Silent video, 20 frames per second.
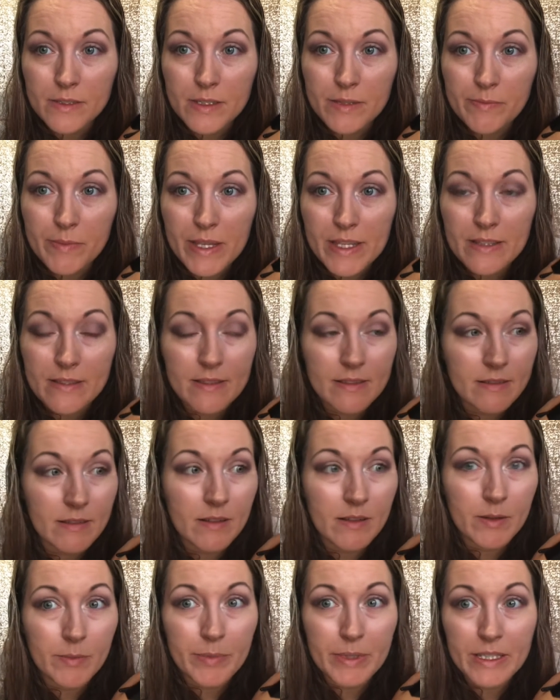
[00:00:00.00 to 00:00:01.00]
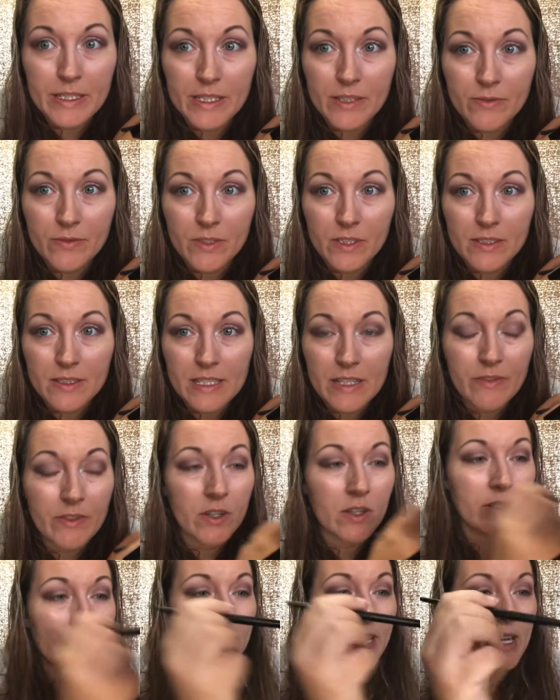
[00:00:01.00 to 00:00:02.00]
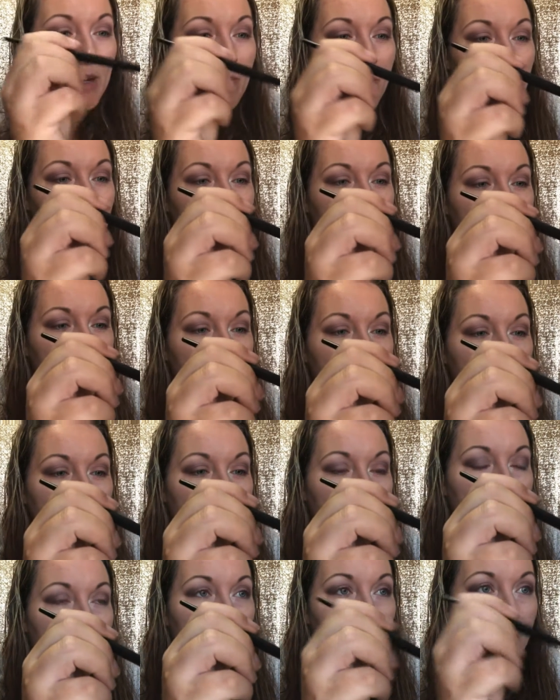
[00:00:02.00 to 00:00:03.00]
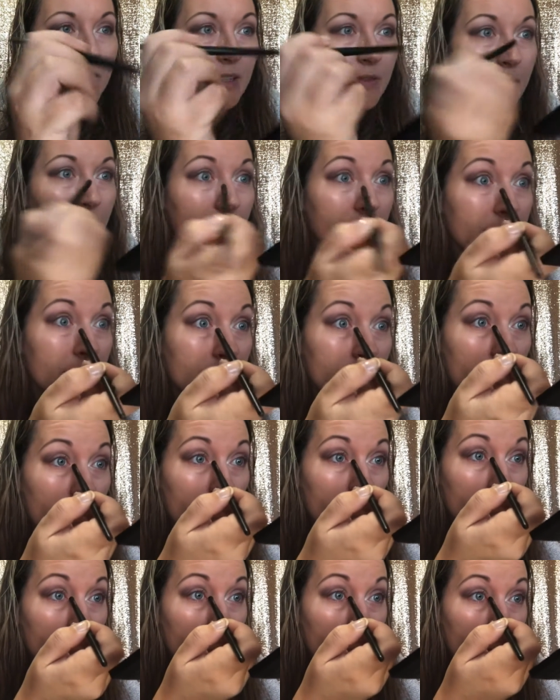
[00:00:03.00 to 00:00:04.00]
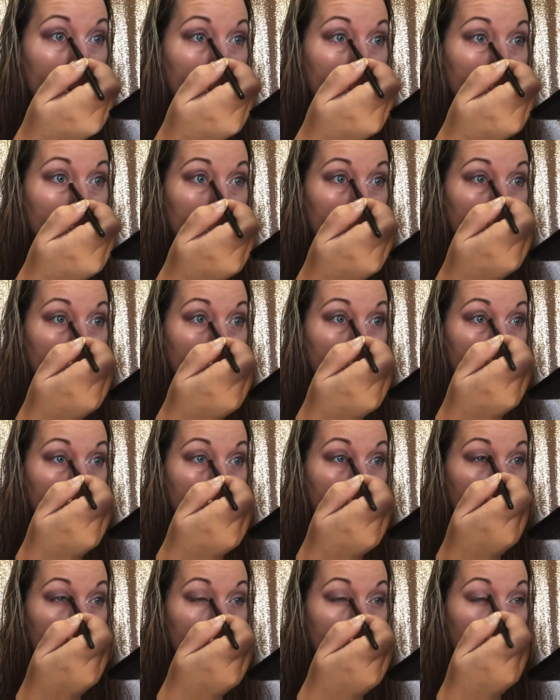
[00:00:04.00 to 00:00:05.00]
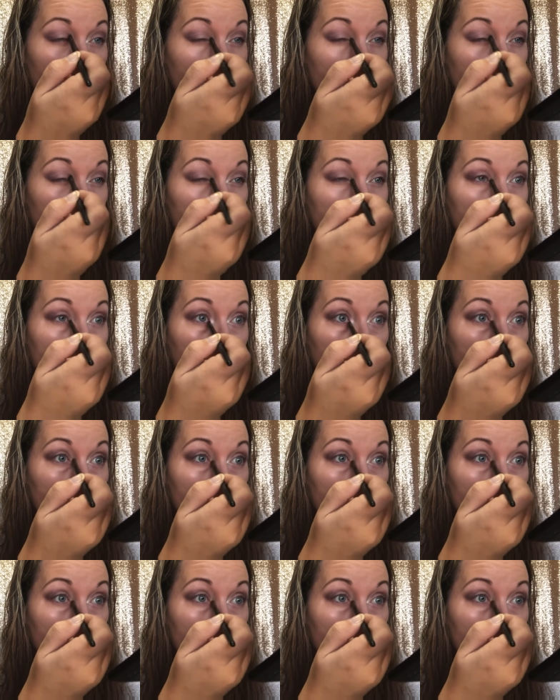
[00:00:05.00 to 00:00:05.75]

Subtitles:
Makes a big difference. Even on camera, you can tell a big difference. I'm going to do that over here.